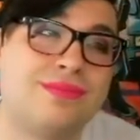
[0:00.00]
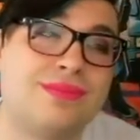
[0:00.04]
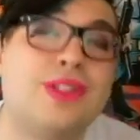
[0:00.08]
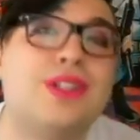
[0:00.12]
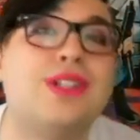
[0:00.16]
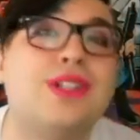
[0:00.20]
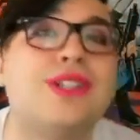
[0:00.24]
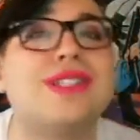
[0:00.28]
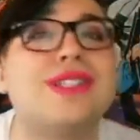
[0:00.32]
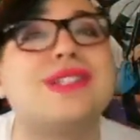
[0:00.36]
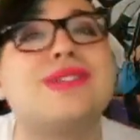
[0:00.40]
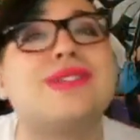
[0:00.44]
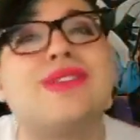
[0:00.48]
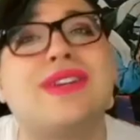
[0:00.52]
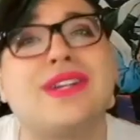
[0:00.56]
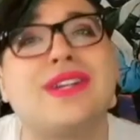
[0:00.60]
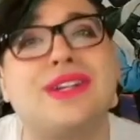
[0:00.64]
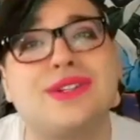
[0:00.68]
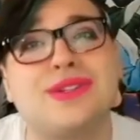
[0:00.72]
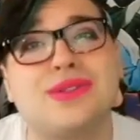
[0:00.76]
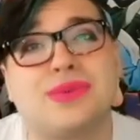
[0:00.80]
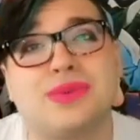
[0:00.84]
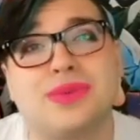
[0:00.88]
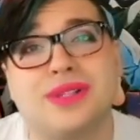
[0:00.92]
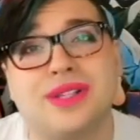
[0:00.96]
because this
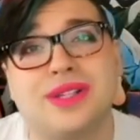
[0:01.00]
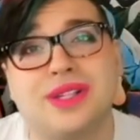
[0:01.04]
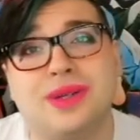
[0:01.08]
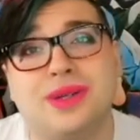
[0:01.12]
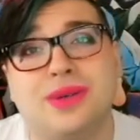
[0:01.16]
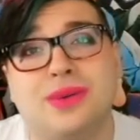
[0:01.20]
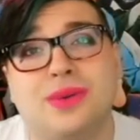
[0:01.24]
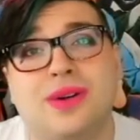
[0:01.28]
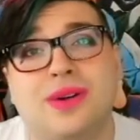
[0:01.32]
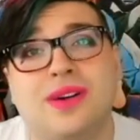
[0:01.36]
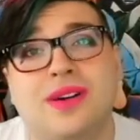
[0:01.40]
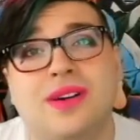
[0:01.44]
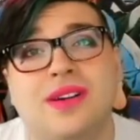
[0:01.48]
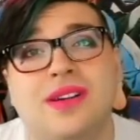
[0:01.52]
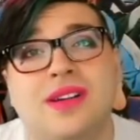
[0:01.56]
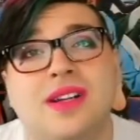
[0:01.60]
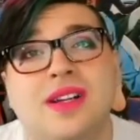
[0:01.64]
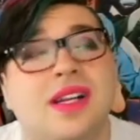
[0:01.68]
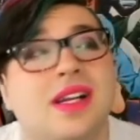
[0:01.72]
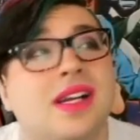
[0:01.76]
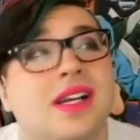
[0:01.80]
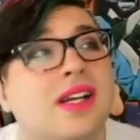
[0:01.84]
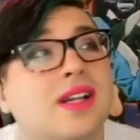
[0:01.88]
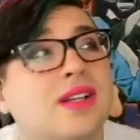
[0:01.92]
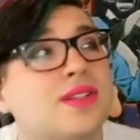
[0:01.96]
figure is really cool.
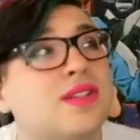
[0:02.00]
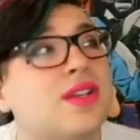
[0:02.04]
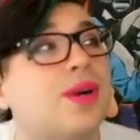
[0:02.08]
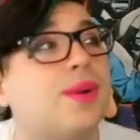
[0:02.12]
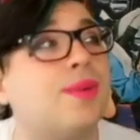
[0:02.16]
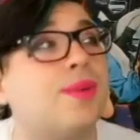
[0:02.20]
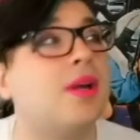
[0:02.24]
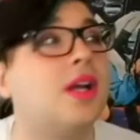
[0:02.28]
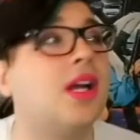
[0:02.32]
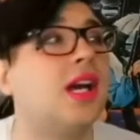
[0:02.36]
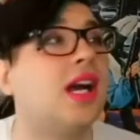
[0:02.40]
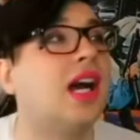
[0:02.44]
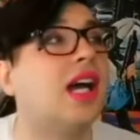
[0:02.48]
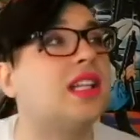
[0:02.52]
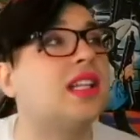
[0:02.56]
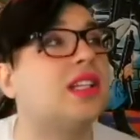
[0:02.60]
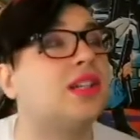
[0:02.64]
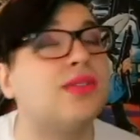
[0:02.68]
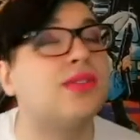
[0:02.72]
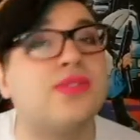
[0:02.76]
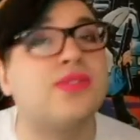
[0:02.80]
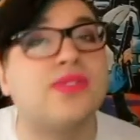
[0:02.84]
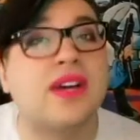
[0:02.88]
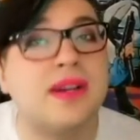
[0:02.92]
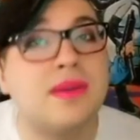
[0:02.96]
So, a
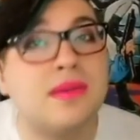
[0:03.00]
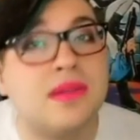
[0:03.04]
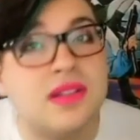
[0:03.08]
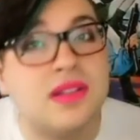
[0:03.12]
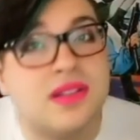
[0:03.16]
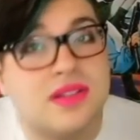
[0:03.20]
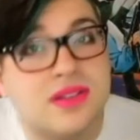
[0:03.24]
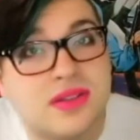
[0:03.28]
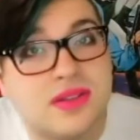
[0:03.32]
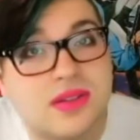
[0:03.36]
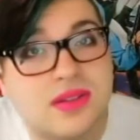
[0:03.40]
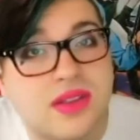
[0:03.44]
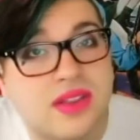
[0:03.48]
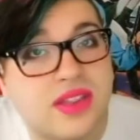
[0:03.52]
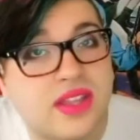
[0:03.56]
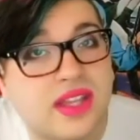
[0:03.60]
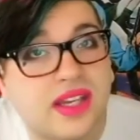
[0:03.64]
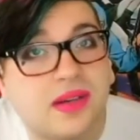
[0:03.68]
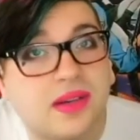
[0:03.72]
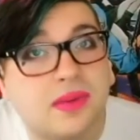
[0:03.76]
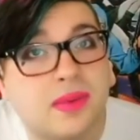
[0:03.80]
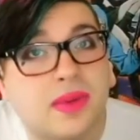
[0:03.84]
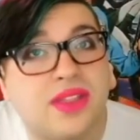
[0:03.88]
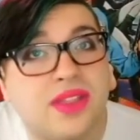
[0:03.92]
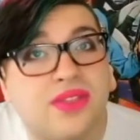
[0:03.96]
little fun
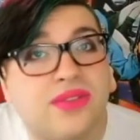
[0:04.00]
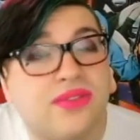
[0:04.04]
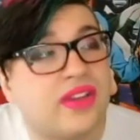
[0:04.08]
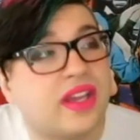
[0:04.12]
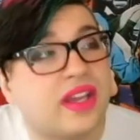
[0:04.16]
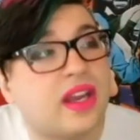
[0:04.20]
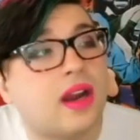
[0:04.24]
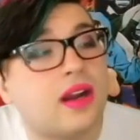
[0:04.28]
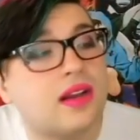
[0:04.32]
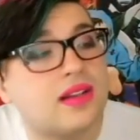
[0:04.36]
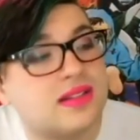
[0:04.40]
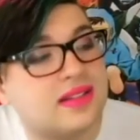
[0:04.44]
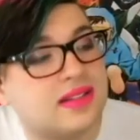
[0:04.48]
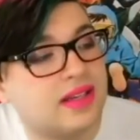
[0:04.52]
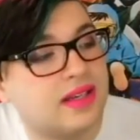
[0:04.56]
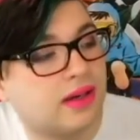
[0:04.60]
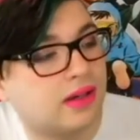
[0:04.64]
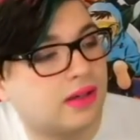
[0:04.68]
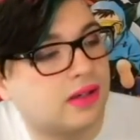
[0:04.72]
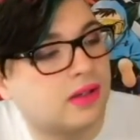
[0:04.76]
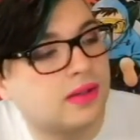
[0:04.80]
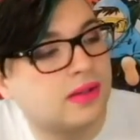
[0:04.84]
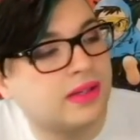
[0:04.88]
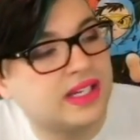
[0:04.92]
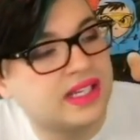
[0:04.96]
thing with Figuarts
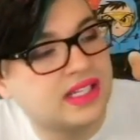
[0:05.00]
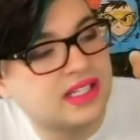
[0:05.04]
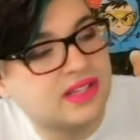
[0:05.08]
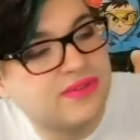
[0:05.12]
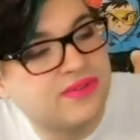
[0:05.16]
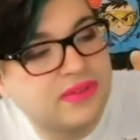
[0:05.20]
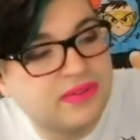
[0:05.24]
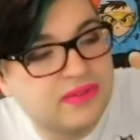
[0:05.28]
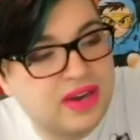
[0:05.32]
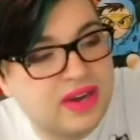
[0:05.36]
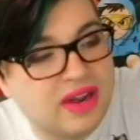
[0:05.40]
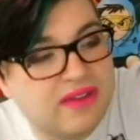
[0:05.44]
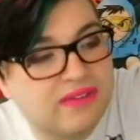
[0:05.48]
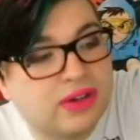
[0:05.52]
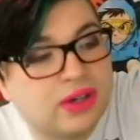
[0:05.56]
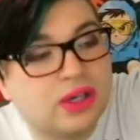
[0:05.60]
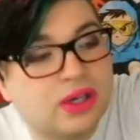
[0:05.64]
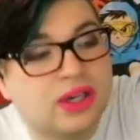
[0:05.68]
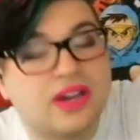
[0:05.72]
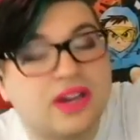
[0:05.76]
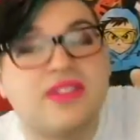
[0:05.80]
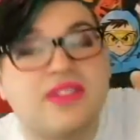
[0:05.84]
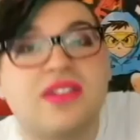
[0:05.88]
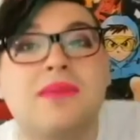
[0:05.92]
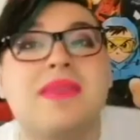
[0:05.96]
Zero, in case if you've never
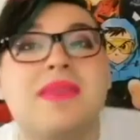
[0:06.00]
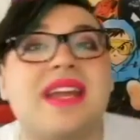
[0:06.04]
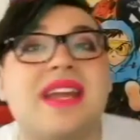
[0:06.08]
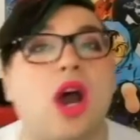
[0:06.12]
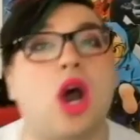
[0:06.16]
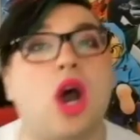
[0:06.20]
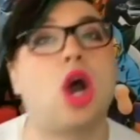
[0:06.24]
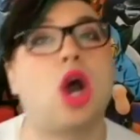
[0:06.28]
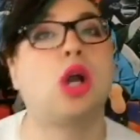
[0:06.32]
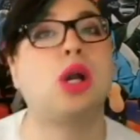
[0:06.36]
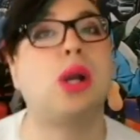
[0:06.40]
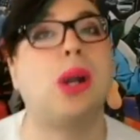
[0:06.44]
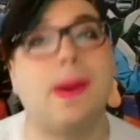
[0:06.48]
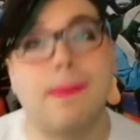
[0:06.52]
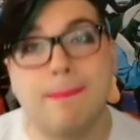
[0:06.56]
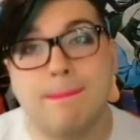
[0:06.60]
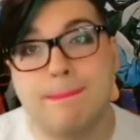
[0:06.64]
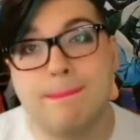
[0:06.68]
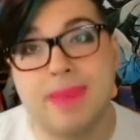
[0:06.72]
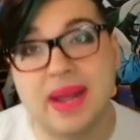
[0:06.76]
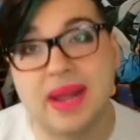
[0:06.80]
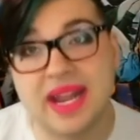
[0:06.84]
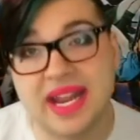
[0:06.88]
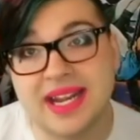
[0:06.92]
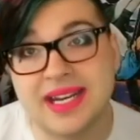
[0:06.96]
heard of them, they are a
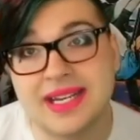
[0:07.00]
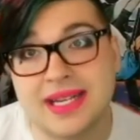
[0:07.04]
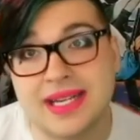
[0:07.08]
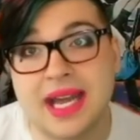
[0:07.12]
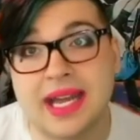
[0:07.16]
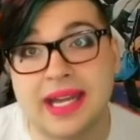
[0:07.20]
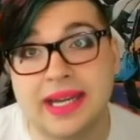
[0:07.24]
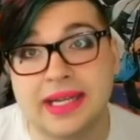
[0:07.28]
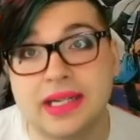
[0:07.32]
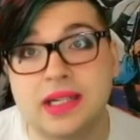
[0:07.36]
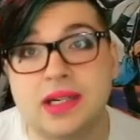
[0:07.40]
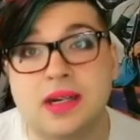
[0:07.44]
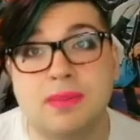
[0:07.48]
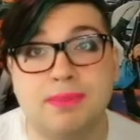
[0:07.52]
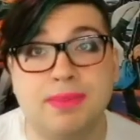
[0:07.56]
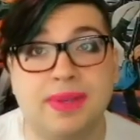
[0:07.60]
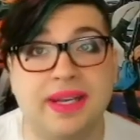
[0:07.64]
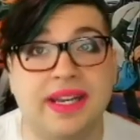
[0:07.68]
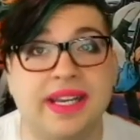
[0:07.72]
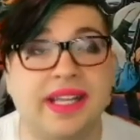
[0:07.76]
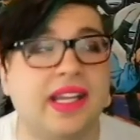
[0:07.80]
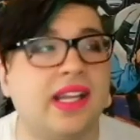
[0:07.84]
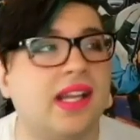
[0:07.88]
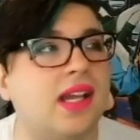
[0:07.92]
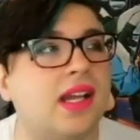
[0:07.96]
Bandai
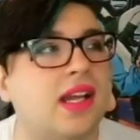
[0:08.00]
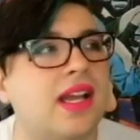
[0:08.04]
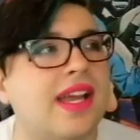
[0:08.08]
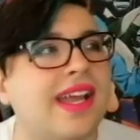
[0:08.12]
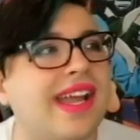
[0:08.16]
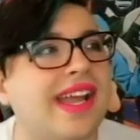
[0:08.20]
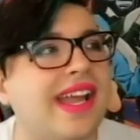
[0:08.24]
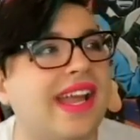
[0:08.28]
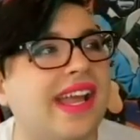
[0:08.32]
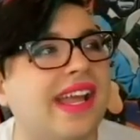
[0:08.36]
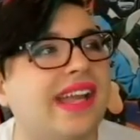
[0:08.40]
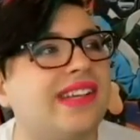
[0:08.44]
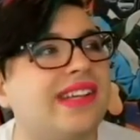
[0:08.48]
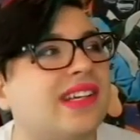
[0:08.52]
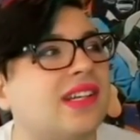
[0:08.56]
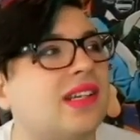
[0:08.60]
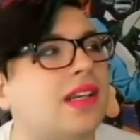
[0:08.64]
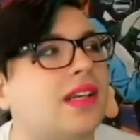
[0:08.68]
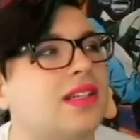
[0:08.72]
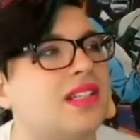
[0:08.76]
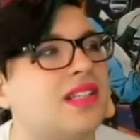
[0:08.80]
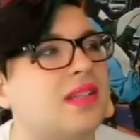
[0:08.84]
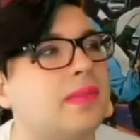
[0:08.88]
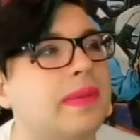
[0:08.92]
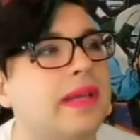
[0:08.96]
company.
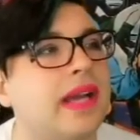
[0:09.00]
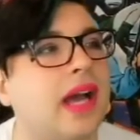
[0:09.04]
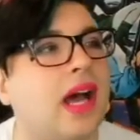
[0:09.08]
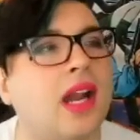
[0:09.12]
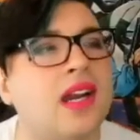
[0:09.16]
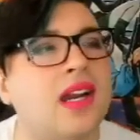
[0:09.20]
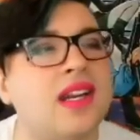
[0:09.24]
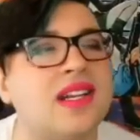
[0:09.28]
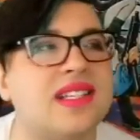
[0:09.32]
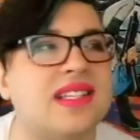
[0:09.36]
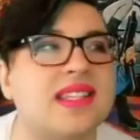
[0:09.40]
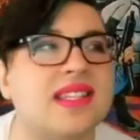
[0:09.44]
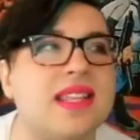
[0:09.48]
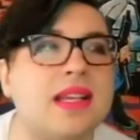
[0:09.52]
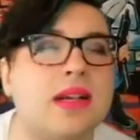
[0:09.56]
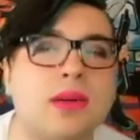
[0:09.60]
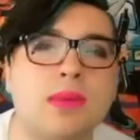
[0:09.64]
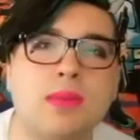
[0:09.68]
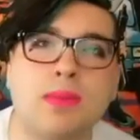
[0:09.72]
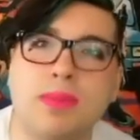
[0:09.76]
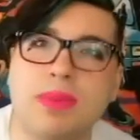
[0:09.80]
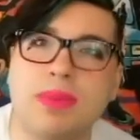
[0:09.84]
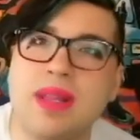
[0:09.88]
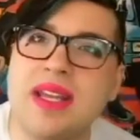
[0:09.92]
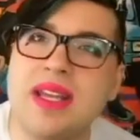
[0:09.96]
And to be honest,
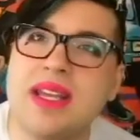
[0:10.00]
they're